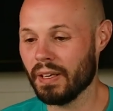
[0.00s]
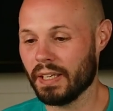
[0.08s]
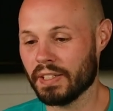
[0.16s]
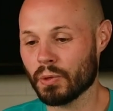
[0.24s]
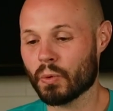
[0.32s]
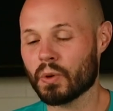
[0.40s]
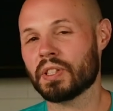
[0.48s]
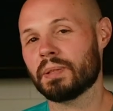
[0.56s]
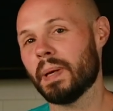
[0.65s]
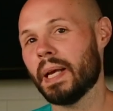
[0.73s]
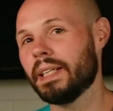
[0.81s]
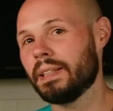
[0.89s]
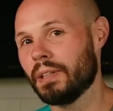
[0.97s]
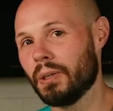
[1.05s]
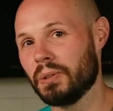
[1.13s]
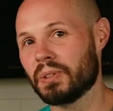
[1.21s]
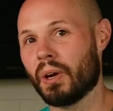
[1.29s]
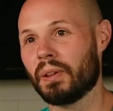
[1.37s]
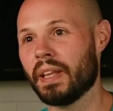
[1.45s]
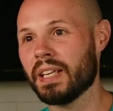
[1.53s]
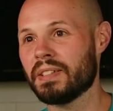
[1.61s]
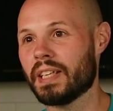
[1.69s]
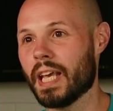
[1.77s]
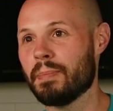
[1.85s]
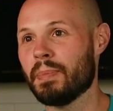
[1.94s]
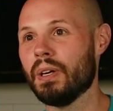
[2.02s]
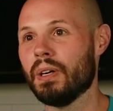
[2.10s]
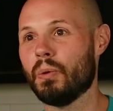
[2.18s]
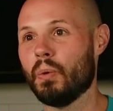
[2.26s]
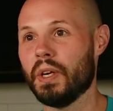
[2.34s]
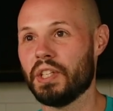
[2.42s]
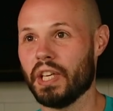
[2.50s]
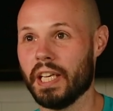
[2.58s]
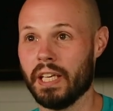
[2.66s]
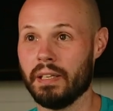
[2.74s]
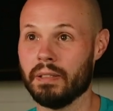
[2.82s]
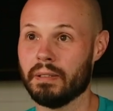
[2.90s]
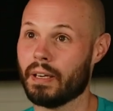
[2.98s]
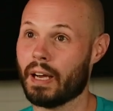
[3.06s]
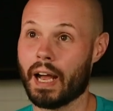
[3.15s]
is it worth spending those on landscape, which in,